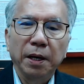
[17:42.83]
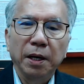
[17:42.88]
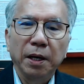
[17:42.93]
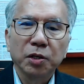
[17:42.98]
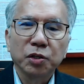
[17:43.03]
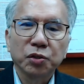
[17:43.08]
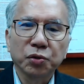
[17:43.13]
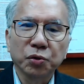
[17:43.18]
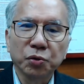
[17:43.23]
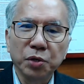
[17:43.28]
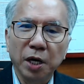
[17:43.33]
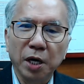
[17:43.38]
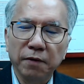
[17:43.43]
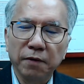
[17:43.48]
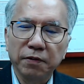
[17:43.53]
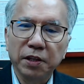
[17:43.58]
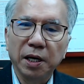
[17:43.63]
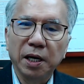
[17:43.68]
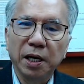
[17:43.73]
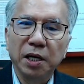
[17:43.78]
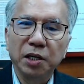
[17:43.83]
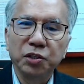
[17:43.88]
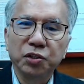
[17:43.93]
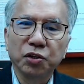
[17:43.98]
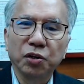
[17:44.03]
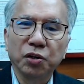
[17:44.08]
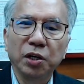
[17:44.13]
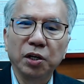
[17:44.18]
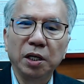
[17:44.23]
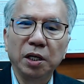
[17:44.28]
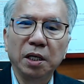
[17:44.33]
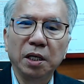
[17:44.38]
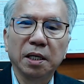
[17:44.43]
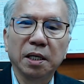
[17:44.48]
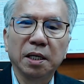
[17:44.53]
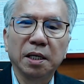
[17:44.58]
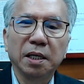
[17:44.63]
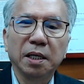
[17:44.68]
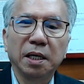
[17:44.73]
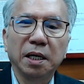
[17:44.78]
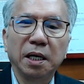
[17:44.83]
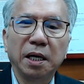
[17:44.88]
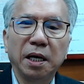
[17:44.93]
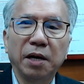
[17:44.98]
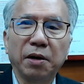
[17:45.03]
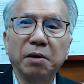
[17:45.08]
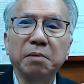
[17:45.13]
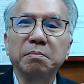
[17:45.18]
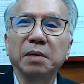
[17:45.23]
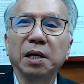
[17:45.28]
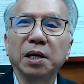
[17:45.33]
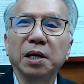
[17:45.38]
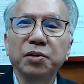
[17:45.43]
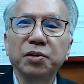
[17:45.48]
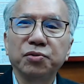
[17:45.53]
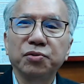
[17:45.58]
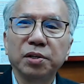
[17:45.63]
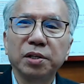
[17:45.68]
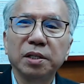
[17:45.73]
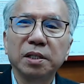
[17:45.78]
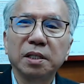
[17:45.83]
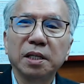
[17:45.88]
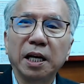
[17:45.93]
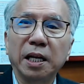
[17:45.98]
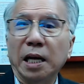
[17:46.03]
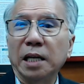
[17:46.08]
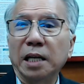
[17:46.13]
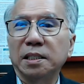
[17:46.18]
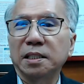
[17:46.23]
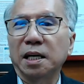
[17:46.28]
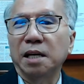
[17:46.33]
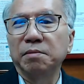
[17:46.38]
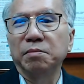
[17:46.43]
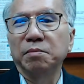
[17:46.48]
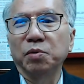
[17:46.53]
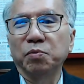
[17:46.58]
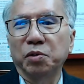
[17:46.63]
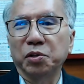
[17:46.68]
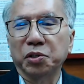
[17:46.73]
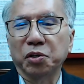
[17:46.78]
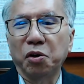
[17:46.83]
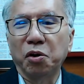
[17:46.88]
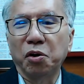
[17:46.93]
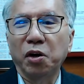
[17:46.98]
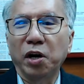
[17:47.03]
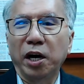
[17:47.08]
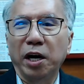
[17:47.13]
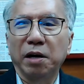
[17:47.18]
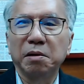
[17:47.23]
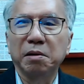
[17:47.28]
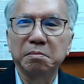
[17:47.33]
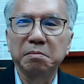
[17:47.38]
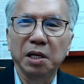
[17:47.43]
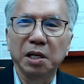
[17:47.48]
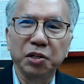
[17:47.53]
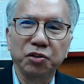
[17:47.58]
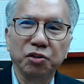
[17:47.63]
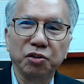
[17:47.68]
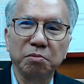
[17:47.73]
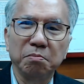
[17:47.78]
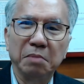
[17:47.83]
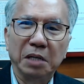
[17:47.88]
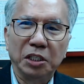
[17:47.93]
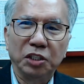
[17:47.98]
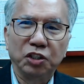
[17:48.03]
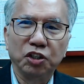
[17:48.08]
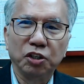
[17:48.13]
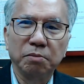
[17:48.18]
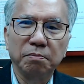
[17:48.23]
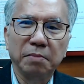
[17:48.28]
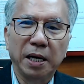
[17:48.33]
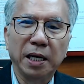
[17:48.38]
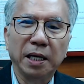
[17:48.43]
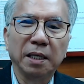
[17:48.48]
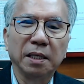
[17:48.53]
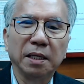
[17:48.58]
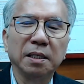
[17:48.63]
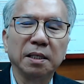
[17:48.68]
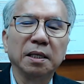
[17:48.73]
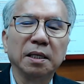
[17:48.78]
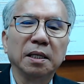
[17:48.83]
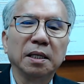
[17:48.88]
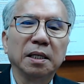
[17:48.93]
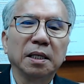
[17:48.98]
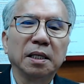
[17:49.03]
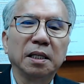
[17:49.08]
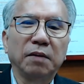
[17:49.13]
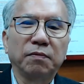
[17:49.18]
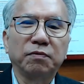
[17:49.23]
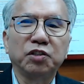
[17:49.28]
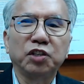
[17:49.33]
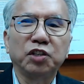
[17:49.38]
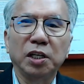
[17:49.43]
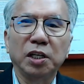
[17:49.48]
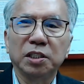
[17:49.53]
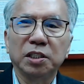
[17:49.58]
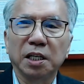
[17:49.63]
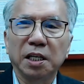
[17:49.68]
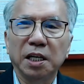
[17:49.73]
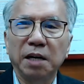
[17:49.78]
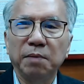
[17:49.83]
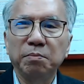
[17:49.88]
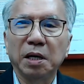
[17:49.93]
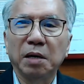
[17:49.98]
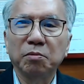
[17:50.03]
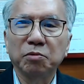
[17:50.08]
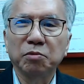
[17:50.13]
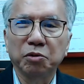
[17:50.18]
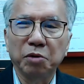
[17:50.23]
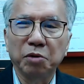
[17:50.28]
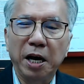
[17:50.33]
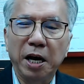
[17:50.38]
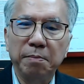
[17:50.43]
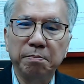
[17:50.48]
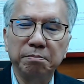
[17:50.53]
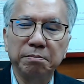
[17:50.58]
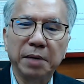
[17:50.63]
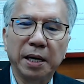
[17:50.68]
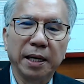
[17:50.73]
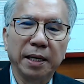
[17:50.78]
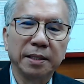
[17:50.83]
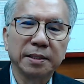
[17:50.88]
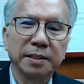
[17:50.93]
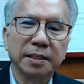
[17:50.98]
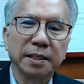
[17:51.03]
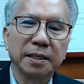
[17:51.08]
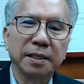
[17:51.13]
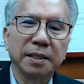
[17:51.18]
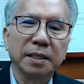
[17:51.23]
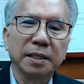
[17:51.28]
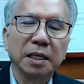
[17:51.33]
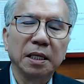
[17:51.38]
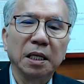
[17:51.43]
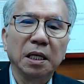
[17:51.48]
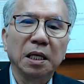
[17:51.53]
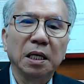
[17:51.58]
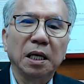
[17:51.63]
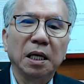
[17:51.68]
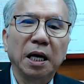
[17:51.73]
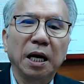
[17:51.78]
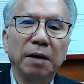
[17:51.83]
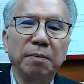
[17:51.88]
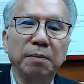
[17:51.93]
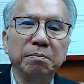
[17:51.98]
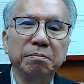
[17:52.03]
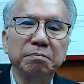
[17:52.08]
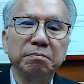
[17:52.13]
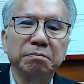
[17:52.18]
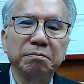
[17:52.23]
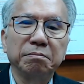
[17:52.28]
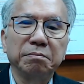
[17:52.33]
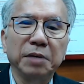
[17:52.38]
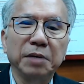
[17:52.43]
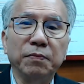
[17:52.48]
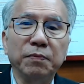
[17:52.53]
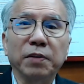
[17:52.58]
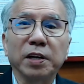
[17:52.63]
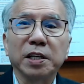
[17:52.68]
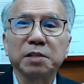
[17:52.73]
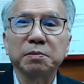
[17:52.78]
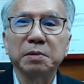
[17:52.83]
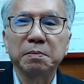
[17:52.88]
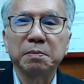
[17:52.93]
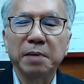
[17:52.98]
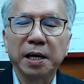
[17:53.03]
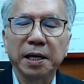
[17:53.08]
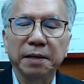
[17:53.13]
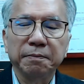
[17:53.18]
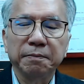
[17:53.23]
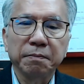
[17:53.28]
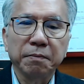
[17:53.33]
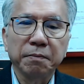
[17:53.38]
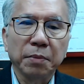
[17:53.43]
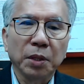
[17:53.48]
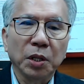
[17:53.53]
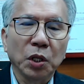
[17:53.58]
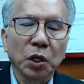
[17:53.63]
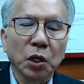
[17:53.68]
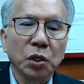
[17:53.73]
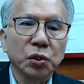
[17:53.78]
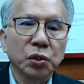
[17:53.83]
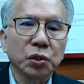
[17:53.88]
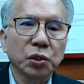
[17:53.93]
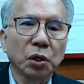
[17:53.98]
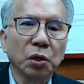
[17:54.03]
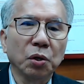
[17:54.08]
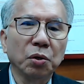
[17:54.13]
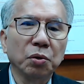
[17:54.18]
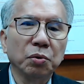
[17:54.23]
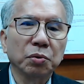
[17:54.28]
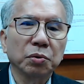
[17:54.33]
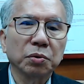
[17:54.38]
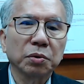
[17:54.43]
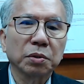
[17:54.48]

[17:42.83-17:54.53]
soon after I joined Arab Malaysian, at that time it was called Arab Malaysian Merchant Bank. They've changed the name now to M Banks, M Investment Bank. So